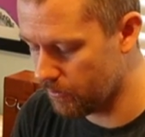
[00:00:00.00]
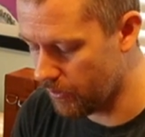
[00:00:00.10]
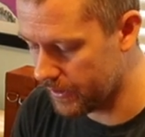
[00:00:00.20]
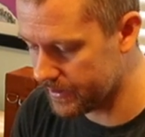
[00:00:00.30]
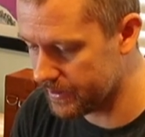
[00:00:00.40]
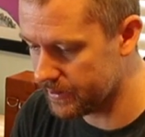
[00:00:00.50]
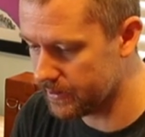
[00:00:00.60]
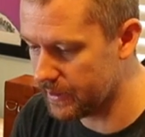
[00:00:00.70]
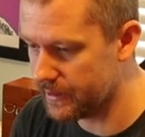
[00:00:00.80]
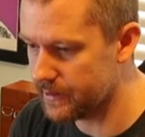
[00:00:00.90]
works
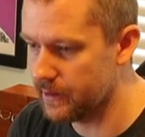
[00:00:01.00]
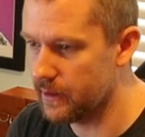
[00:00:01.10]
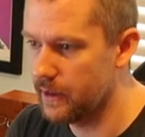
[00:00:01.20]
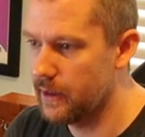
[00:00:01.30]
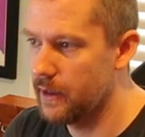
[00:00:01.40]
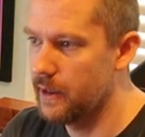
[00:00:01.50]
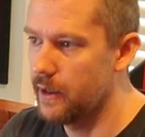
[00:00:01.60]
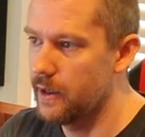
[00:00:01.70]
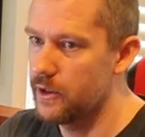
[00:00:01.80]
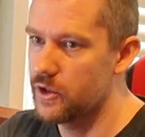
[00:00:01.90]
as a
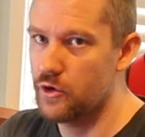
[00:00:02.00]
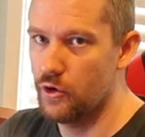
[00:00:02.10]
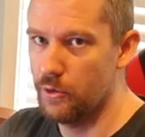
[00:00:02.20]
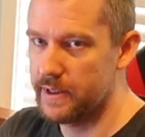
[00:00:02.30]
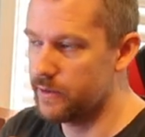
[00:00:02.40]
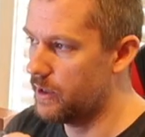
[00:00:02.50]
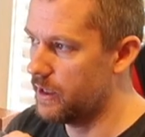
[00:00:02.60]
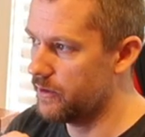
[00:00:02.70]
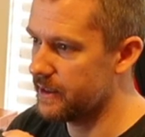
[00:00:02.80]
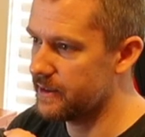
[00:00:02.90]
strobe as
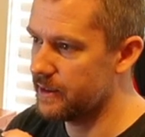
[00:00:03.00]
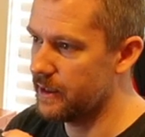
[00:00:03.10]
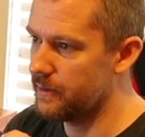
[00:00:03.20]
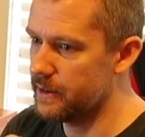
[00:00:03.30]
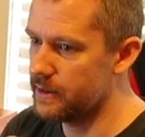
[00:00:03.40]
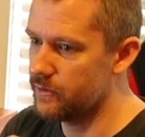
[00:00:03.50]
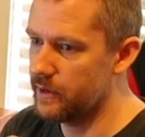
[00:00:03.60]
well. You can see, I mean, it's